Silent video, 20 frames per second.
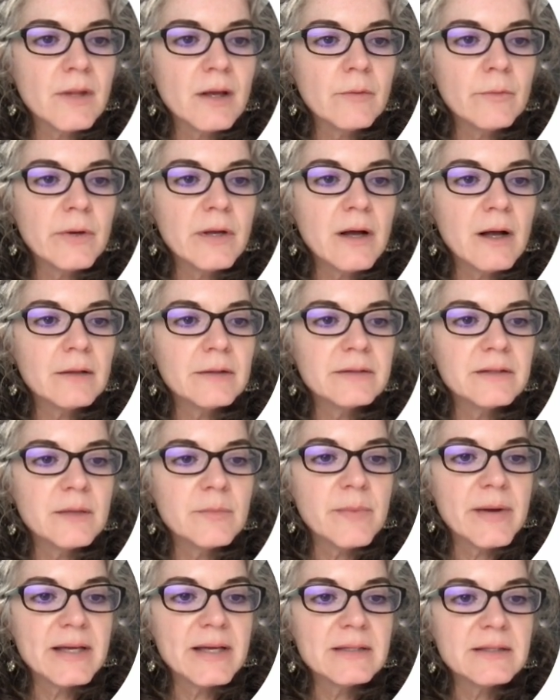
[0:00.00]
We call it the
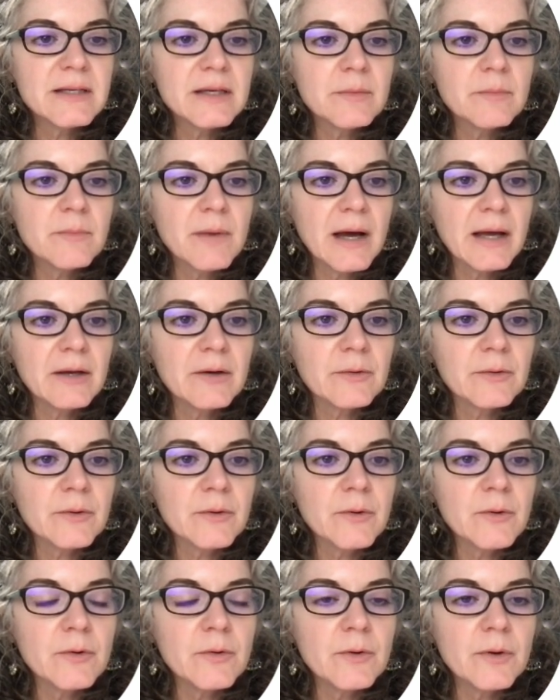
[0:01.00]
basic
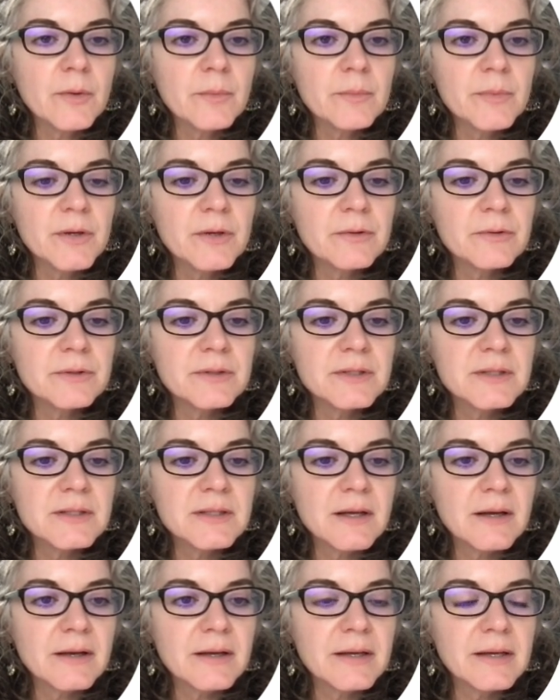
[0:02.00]
microcomputer
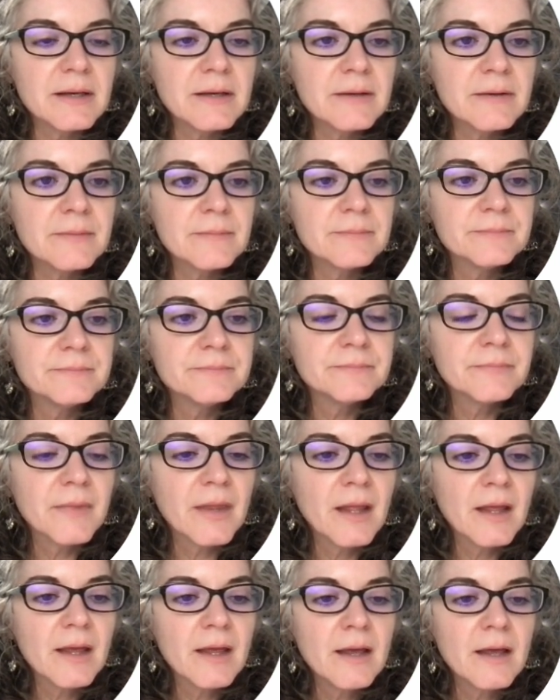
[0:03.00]
design,
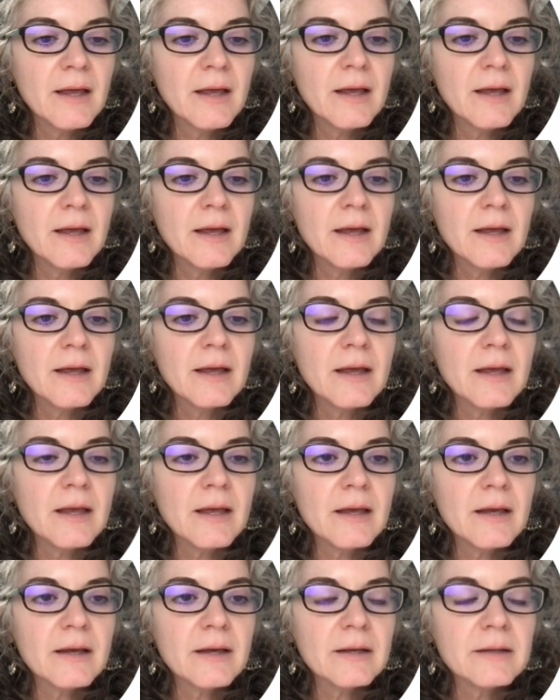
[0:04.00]

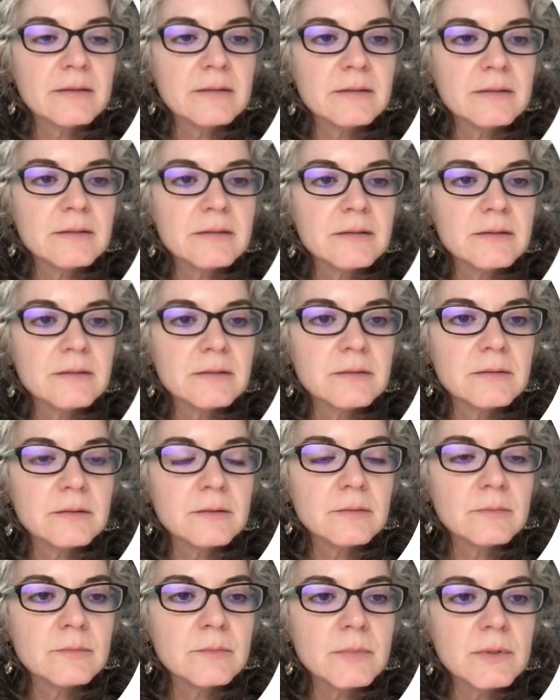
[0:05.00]
and
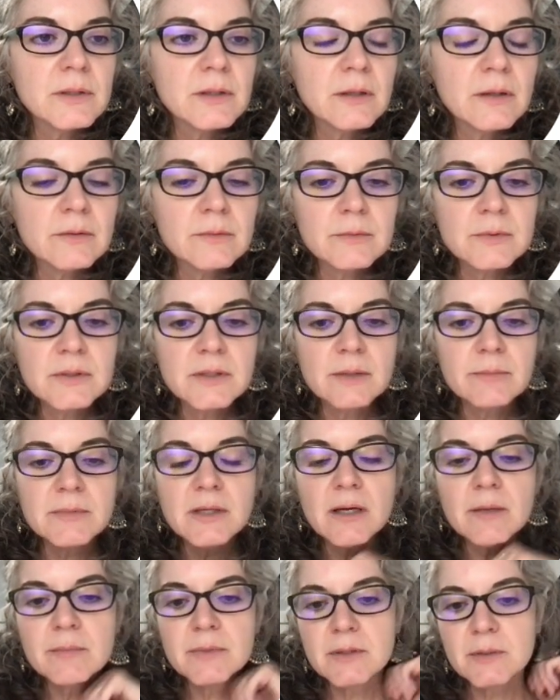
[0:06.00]

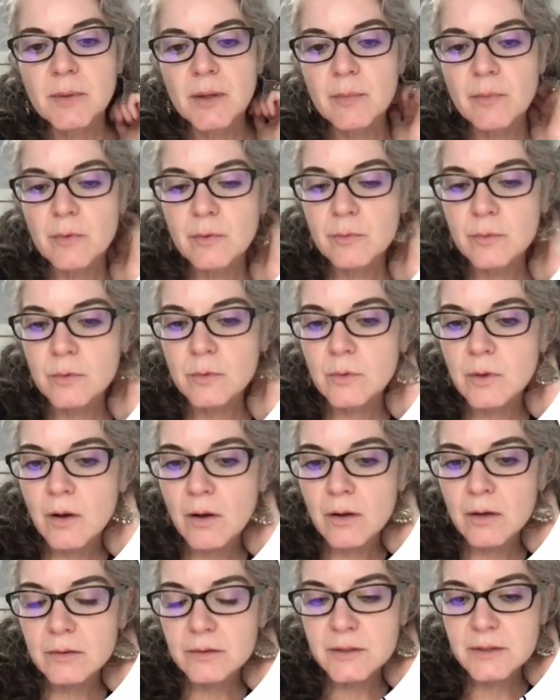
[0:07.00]
sometimes people will
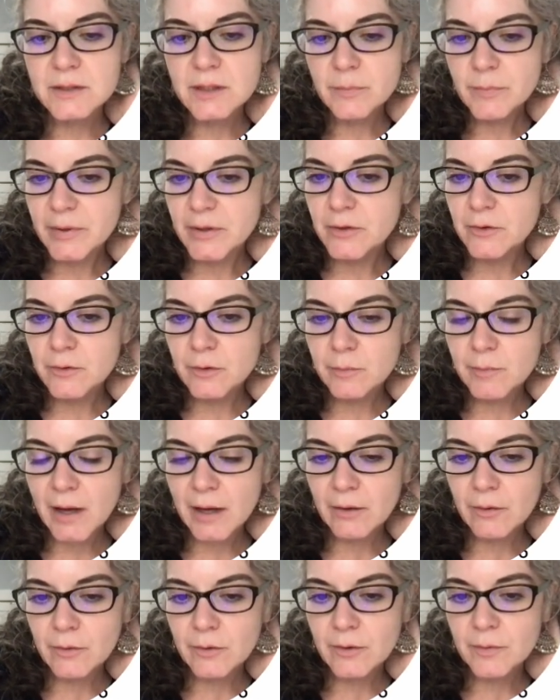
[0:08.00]
call the CPU a
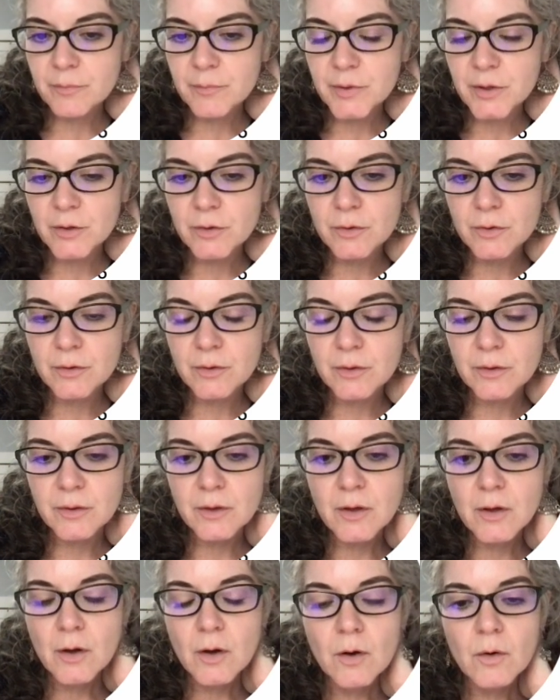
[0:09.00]
microcomputer,
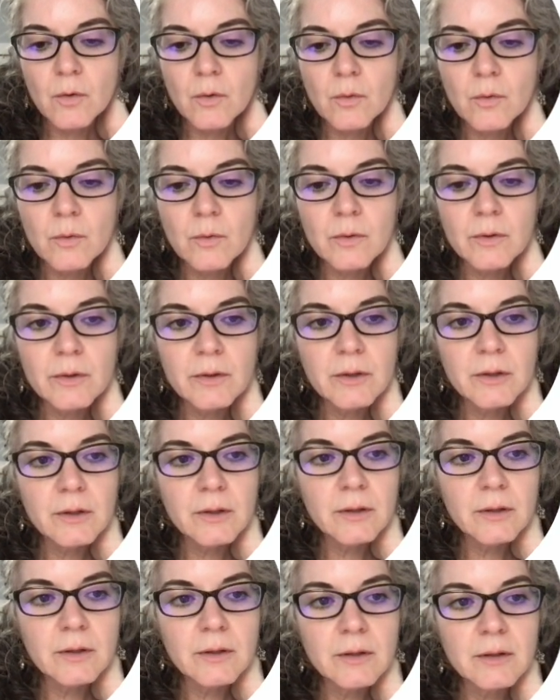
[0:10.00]
or